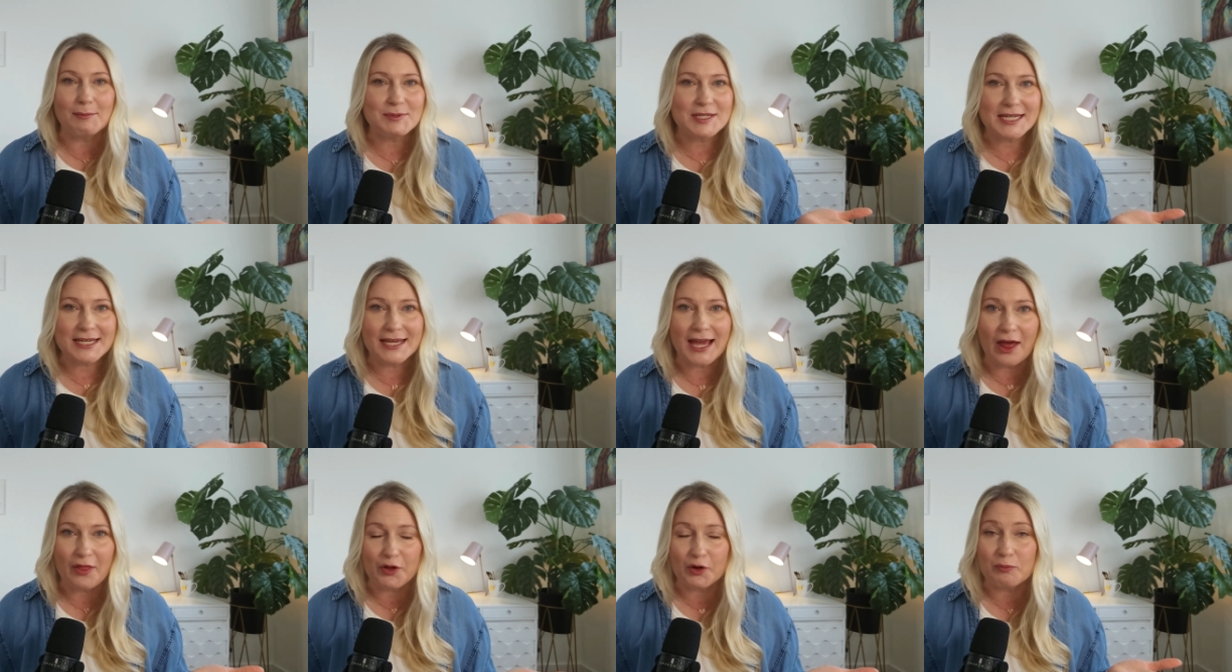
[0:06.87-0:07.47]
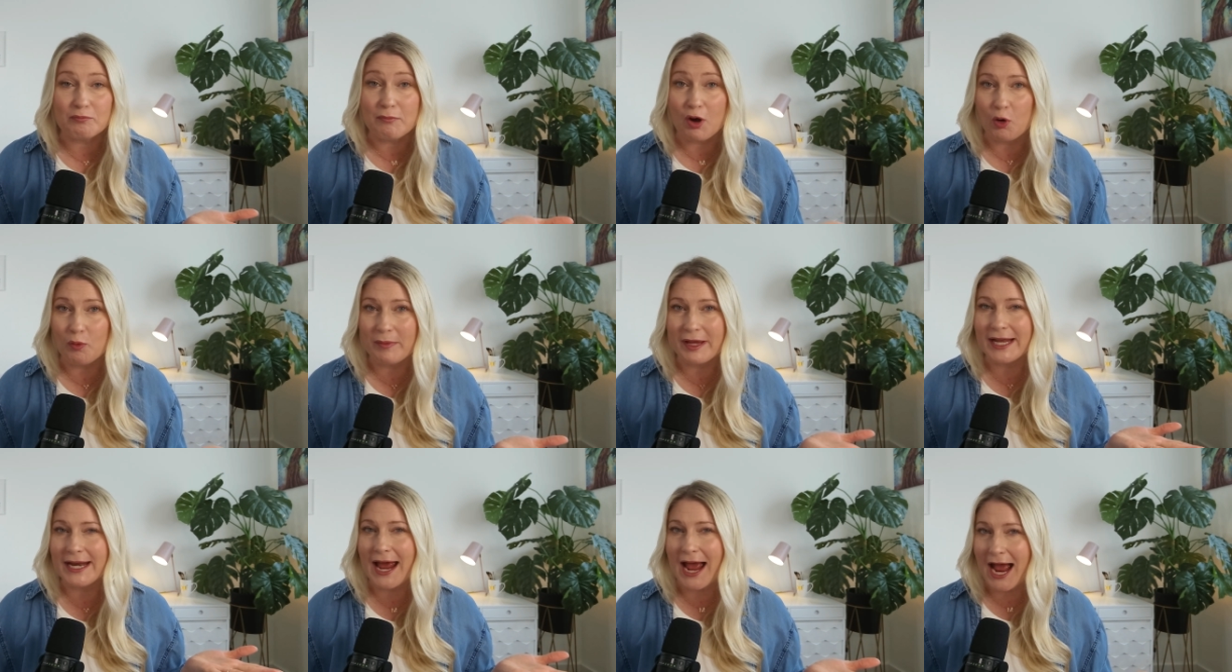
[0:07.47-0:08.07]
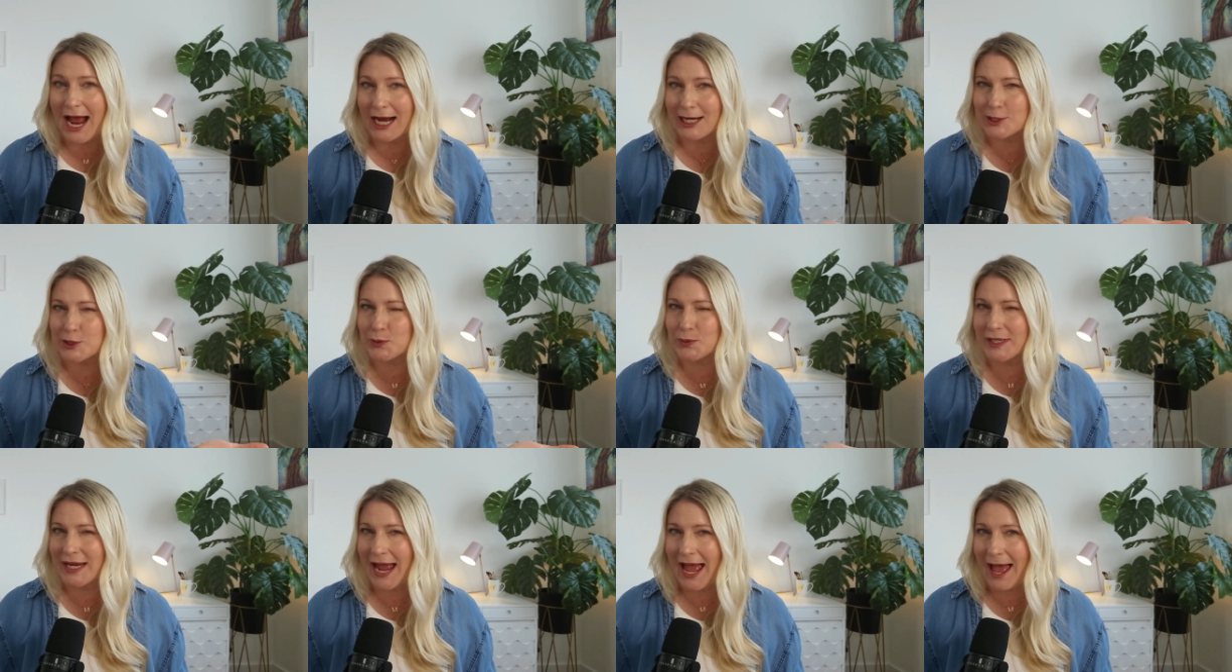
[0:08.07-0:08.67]
together moment
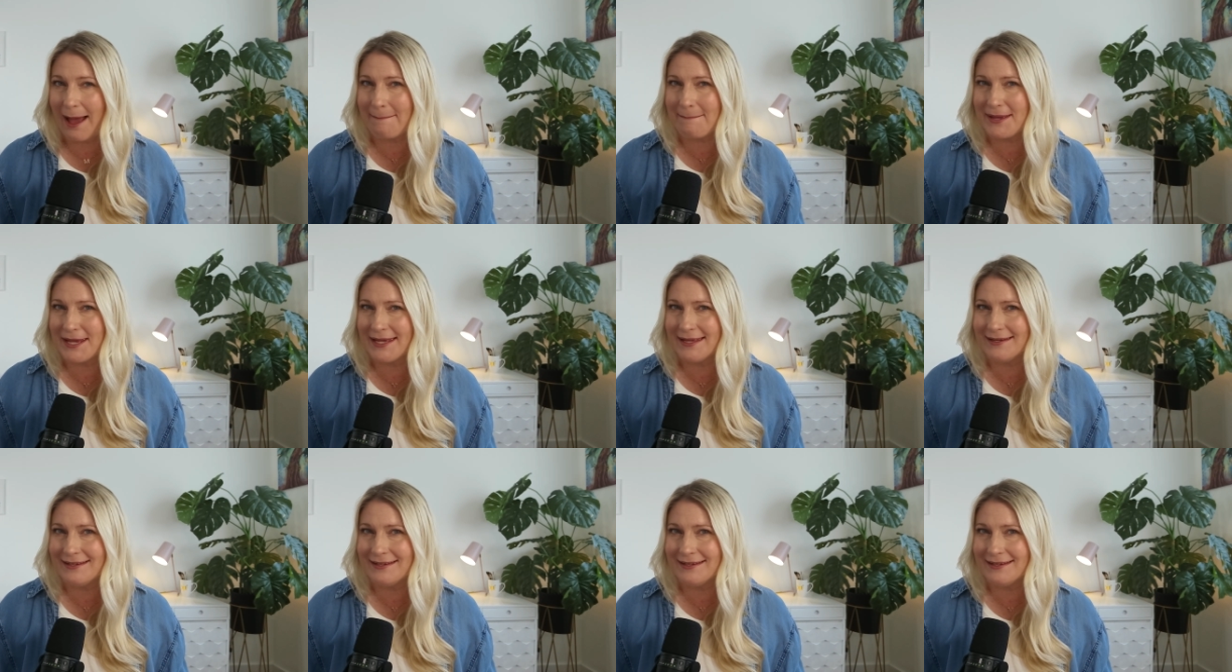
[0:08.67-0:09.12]
actually happen?